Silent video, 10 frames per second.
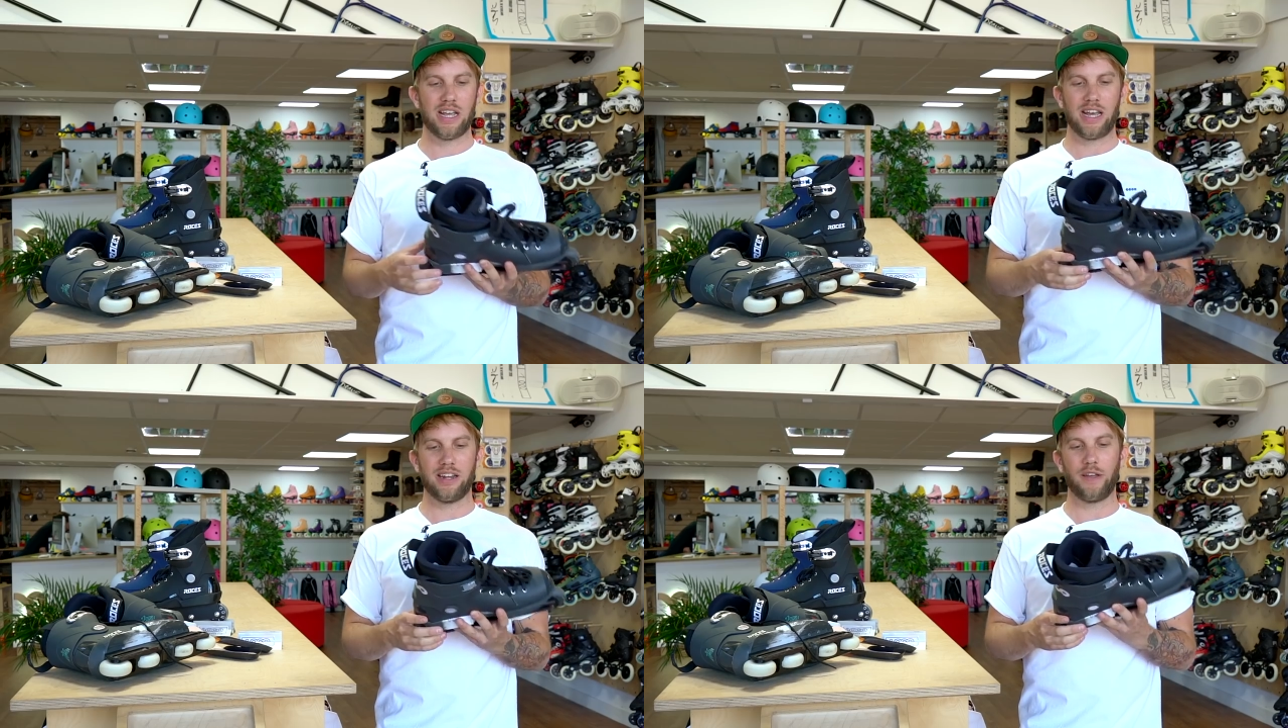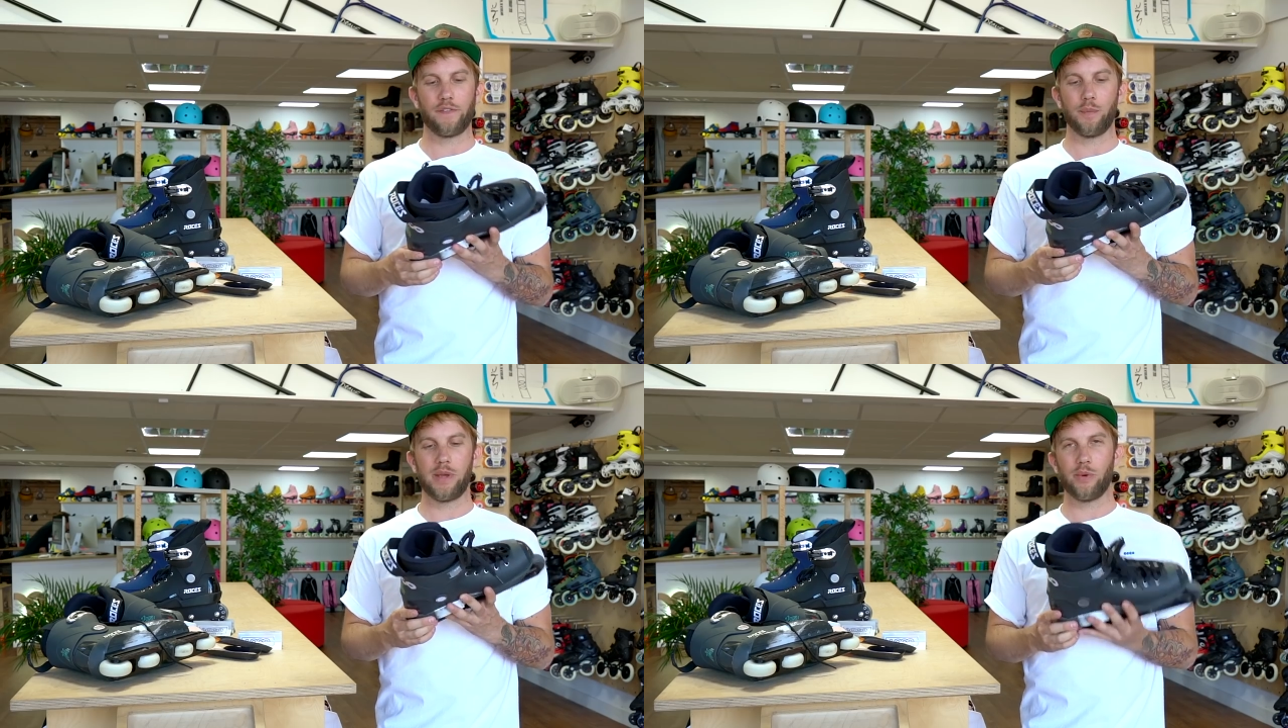And like
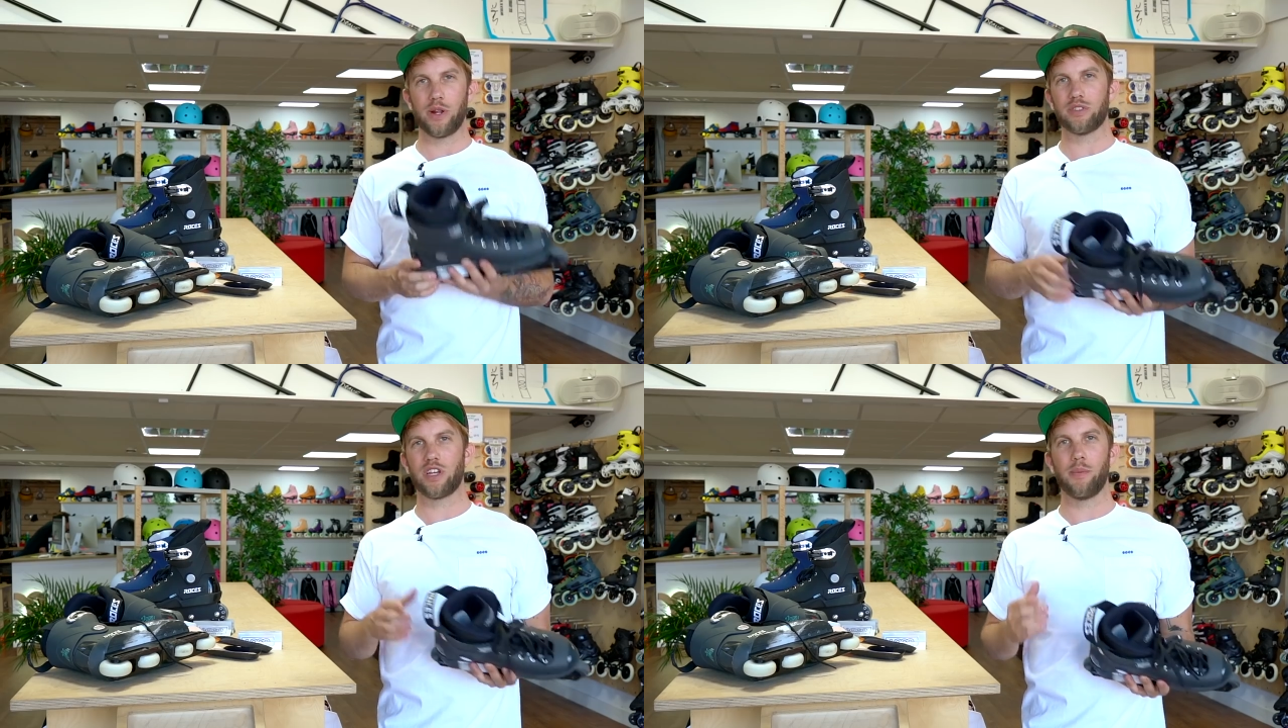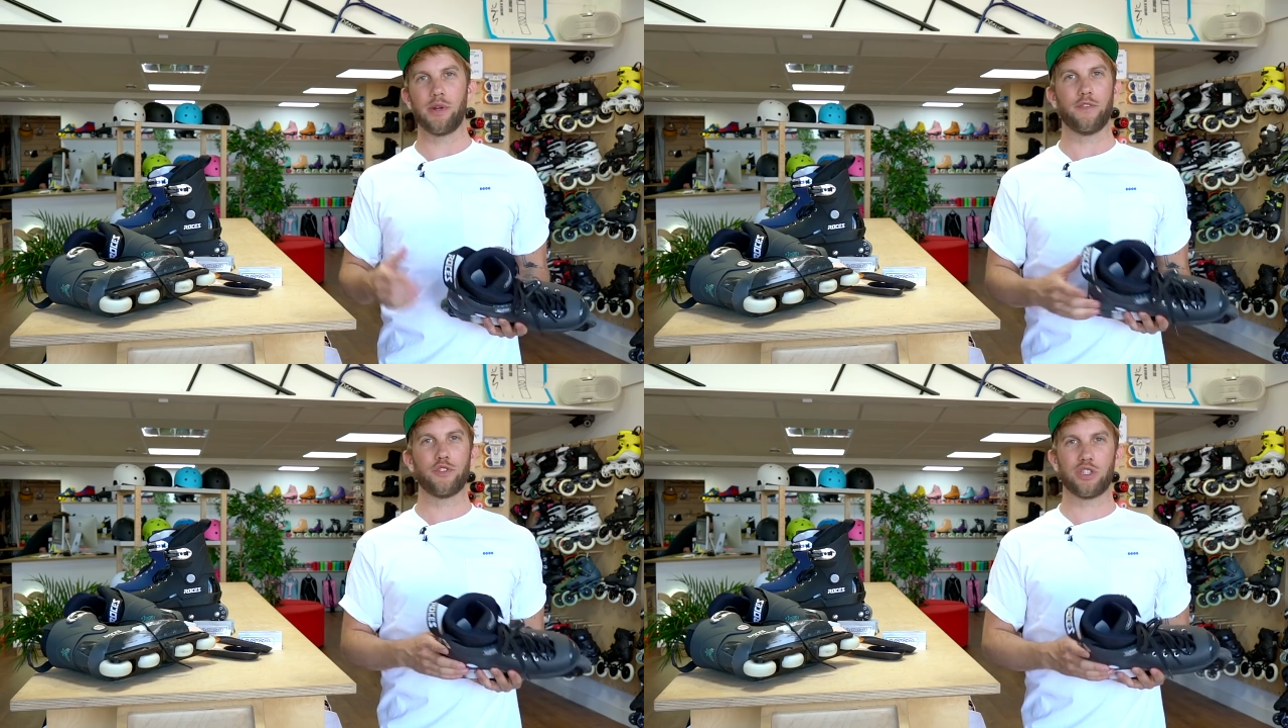for me, when I was
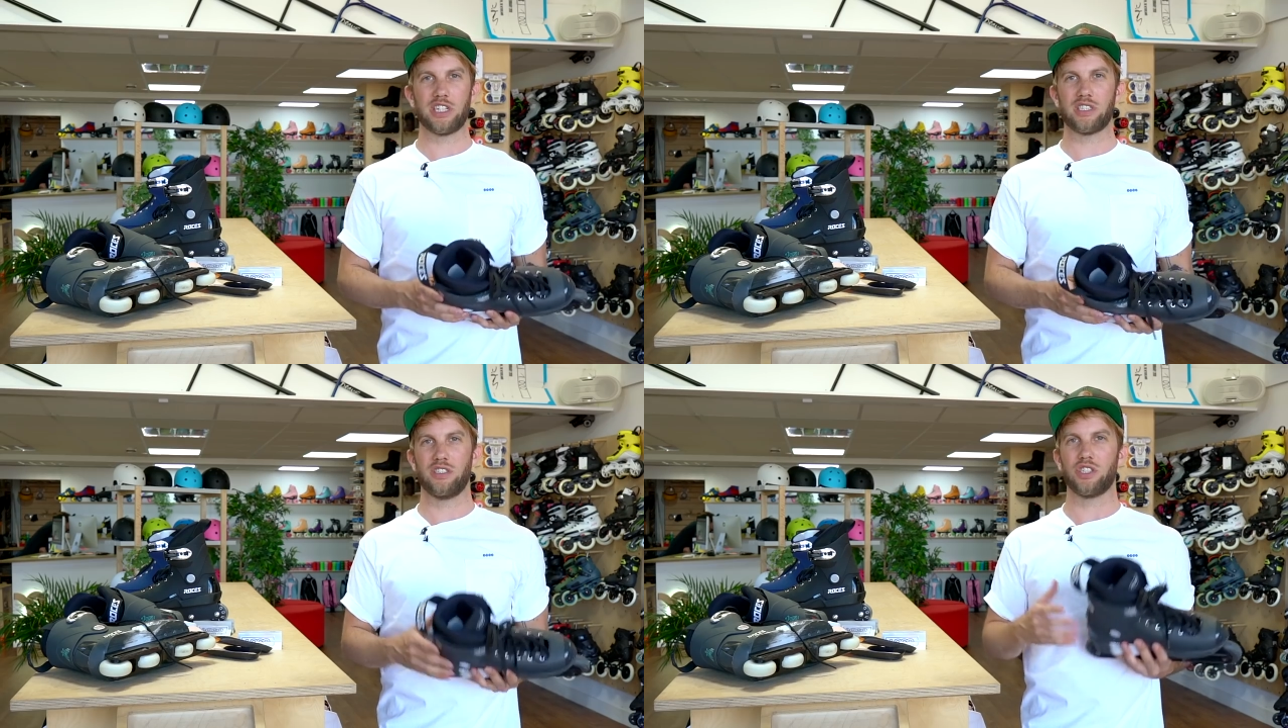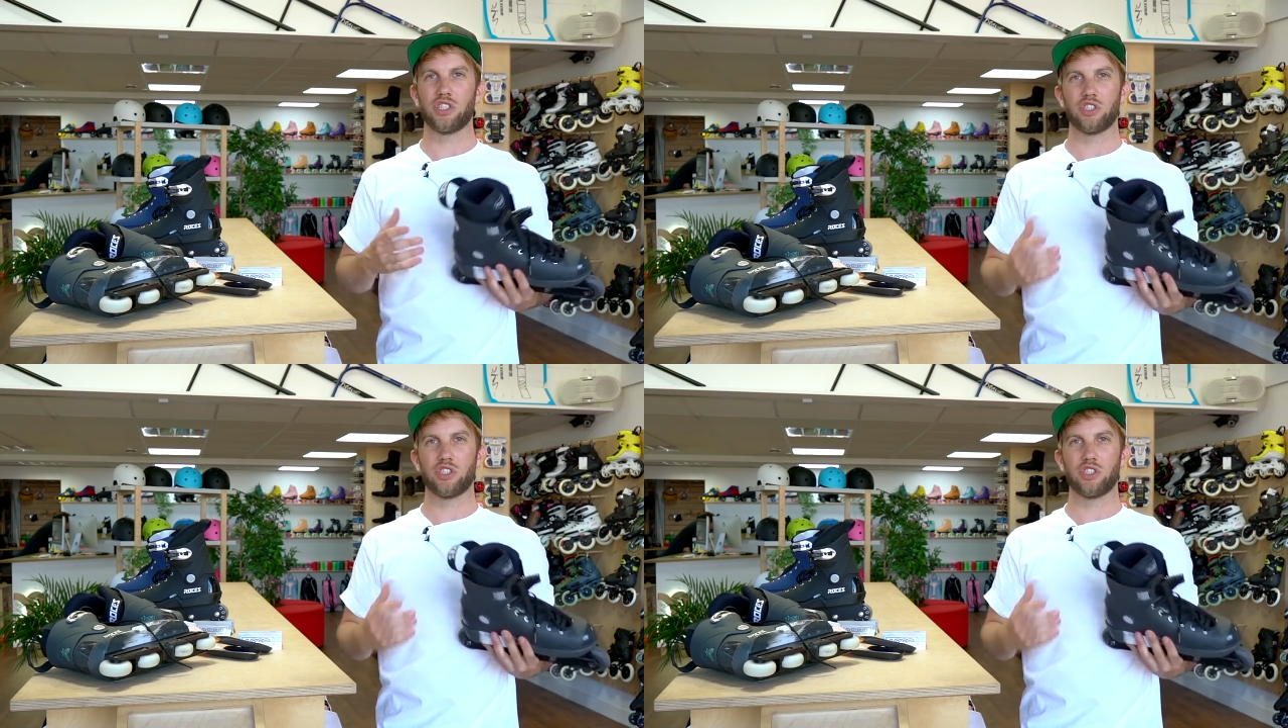coming off tricks and just